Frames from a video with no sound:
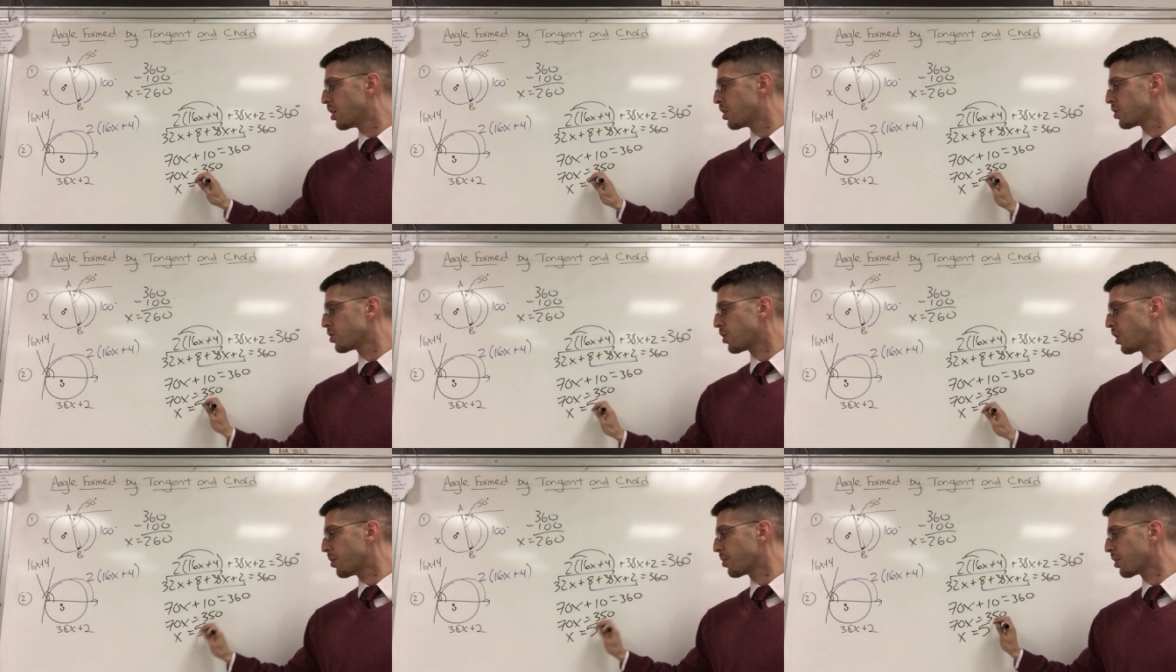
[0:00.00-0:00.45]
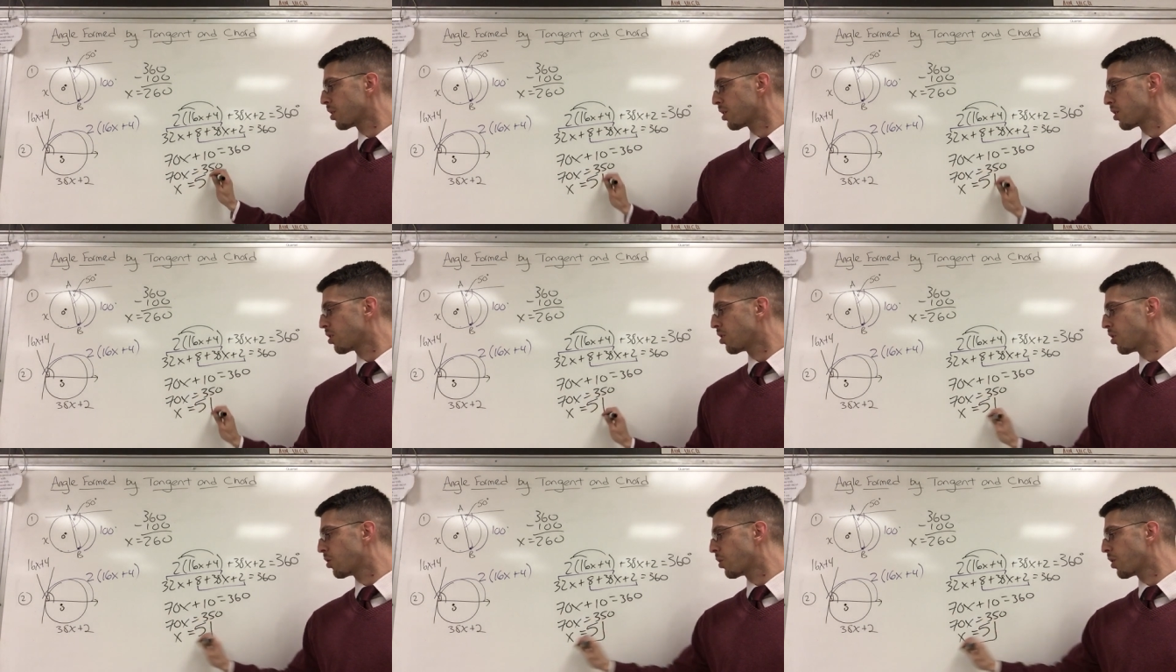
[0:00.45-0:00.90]
so I'm going to
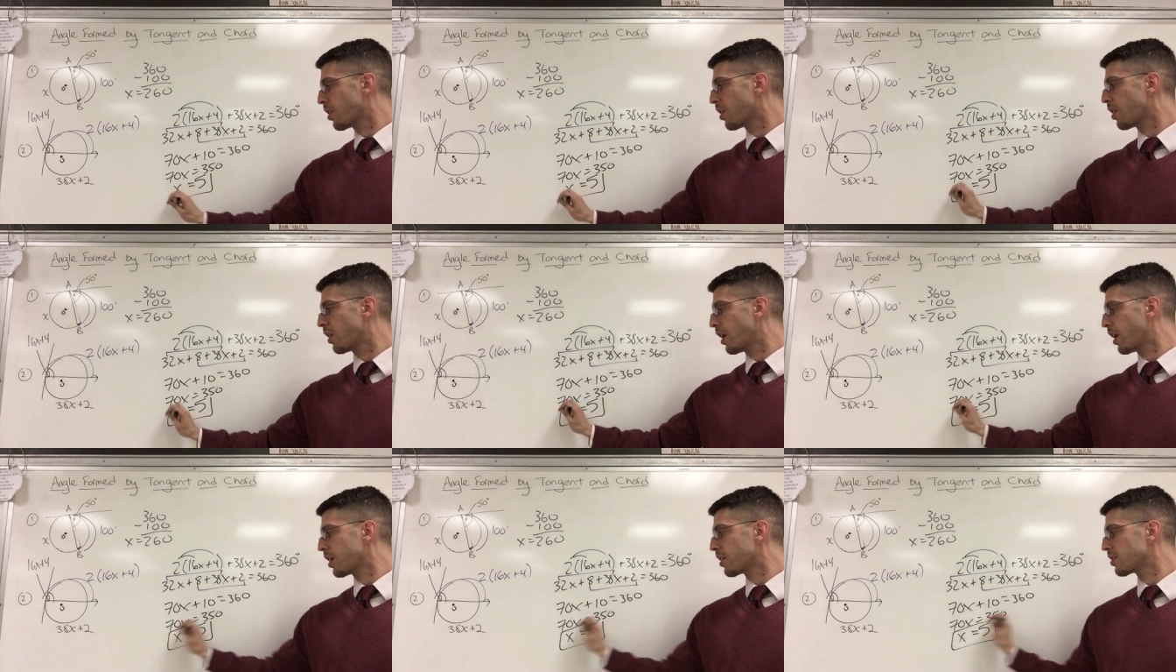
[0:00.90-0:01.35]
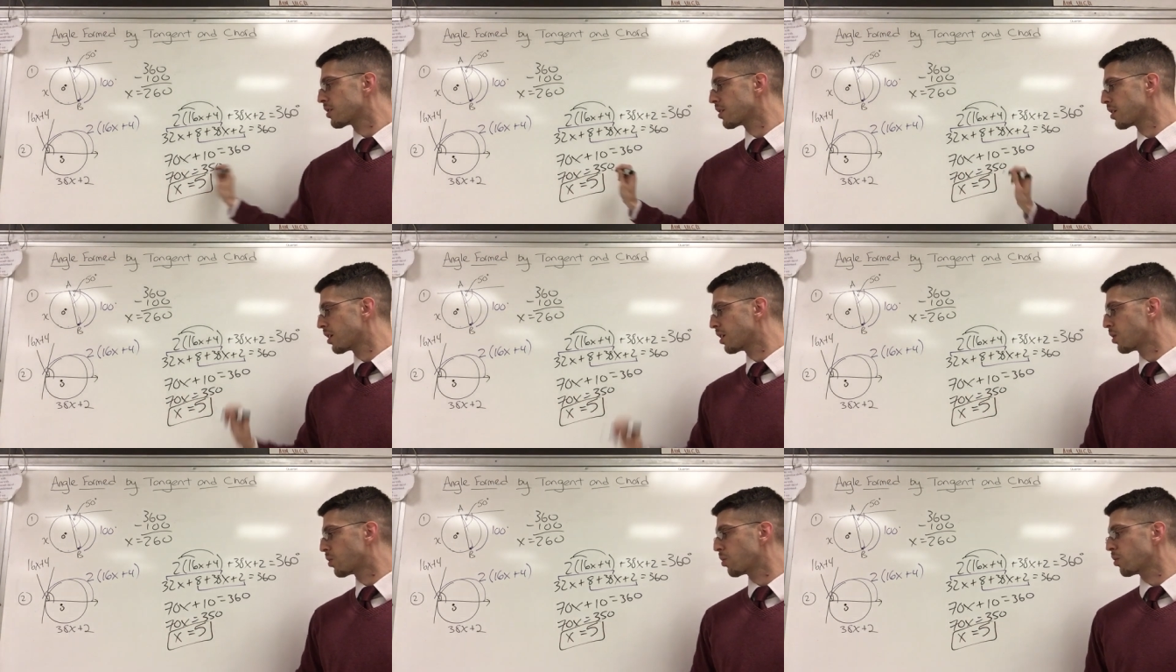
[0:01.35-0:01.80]
go with x
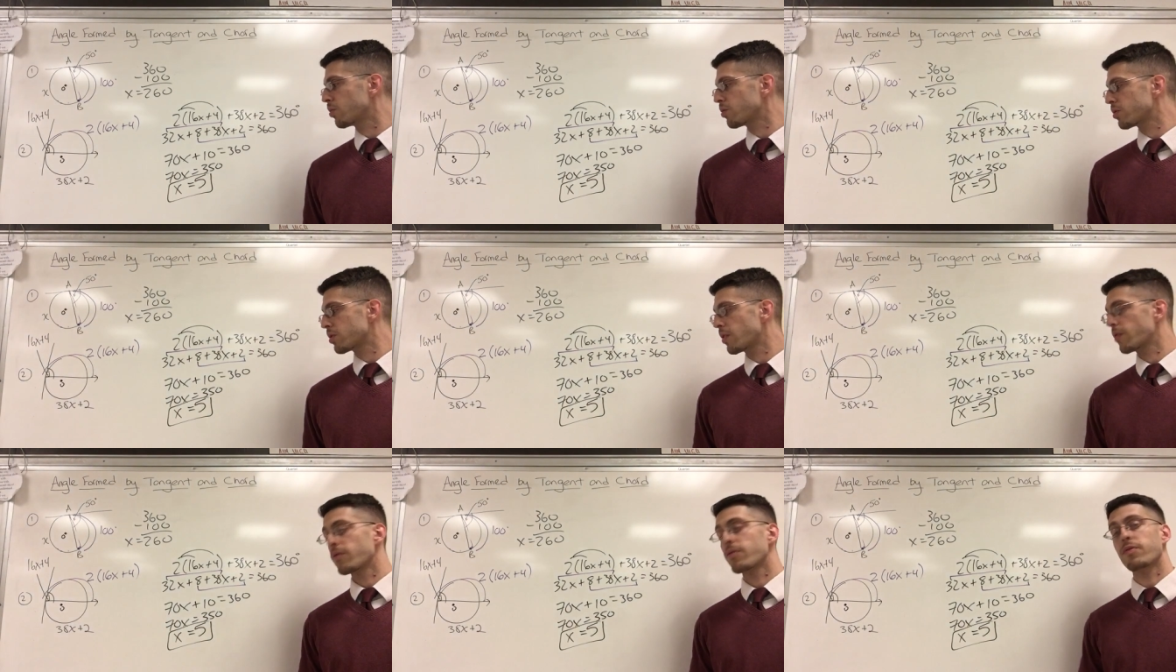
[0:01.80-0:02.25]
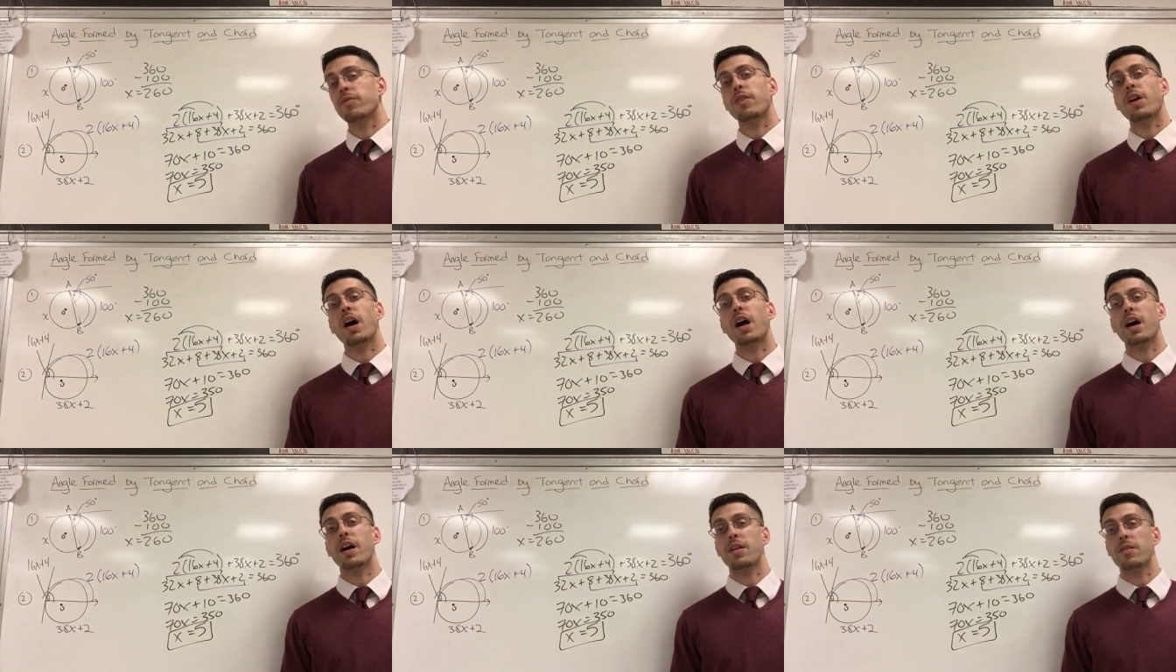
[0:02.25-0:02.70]
equals
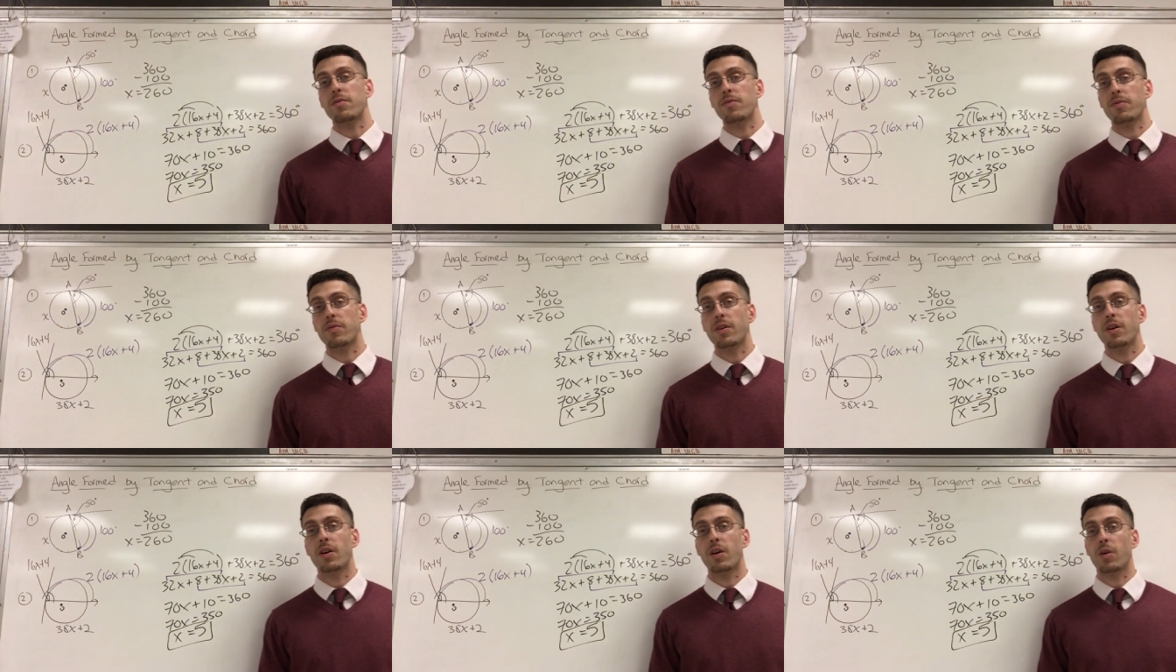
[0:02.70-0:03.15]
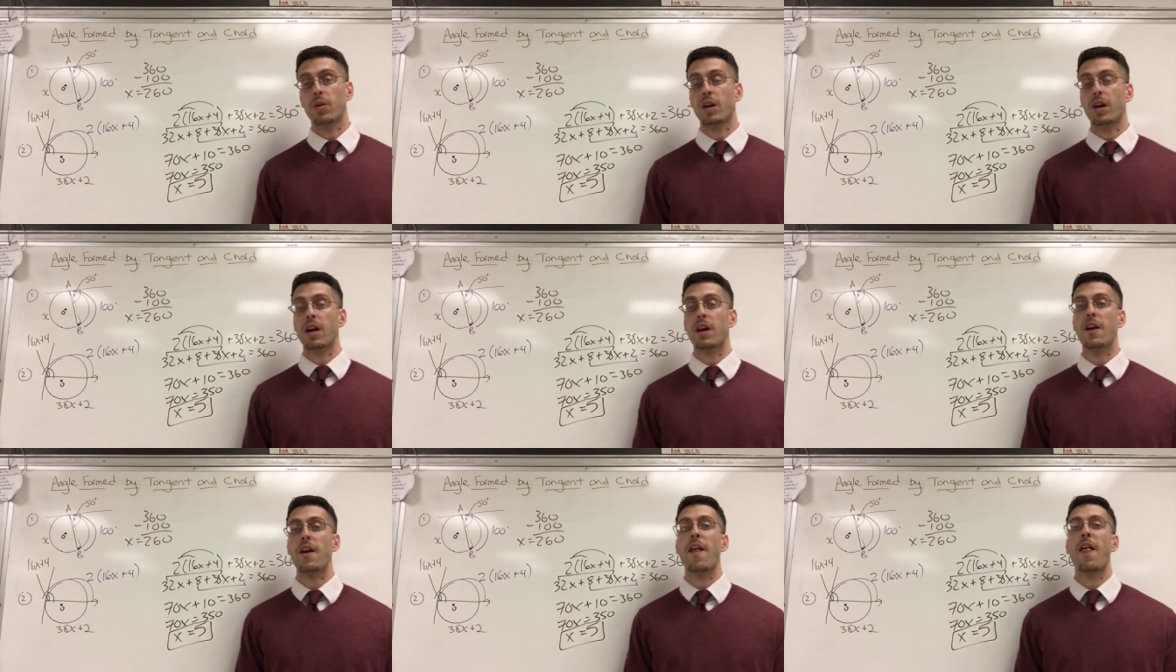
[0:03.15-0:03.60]
5,
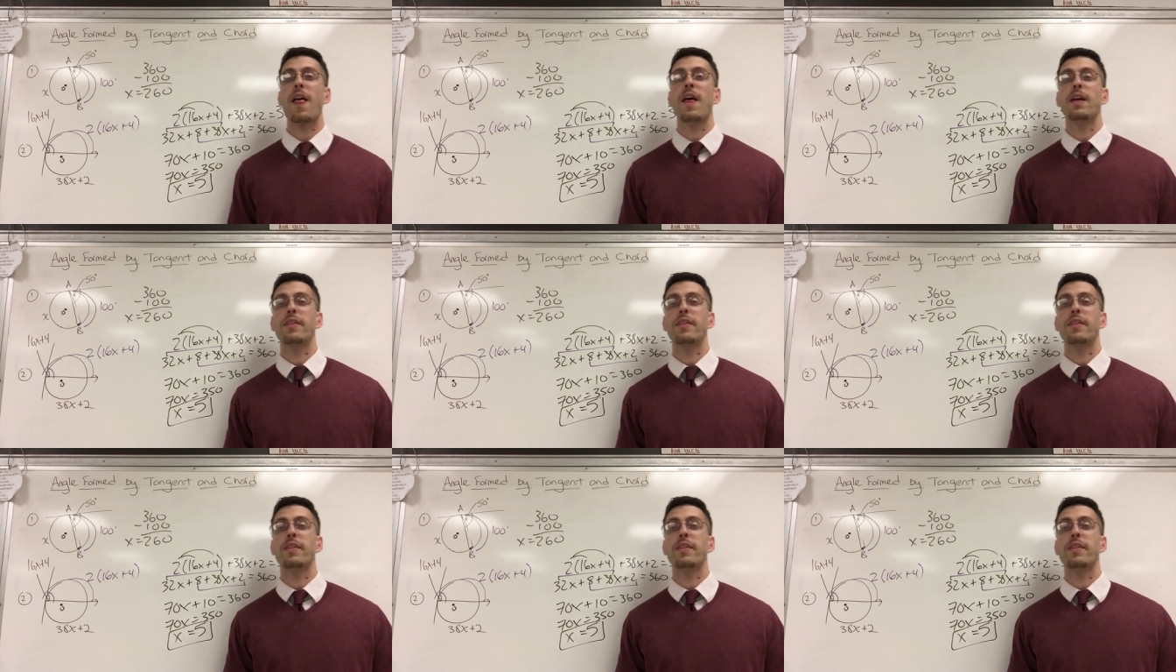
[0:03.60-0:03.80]
okay?